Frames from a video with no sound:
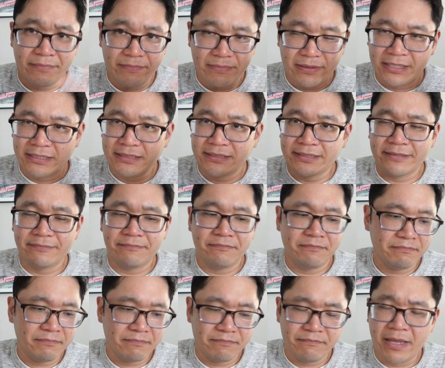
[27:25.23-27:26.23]
This
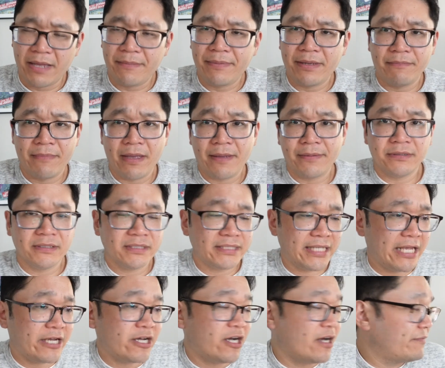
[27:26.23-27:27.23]
thing maybe will
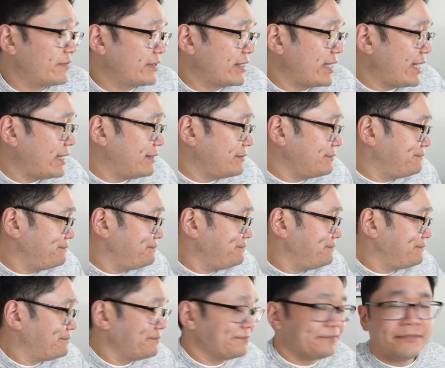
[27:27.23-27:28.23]
take off again.
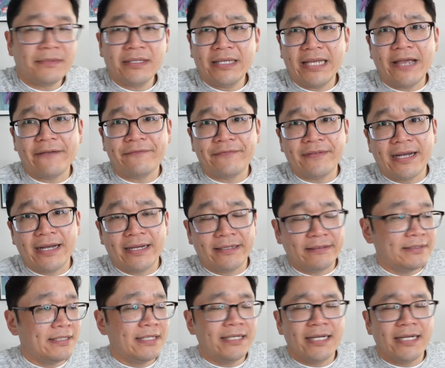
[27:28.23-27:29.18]
If not,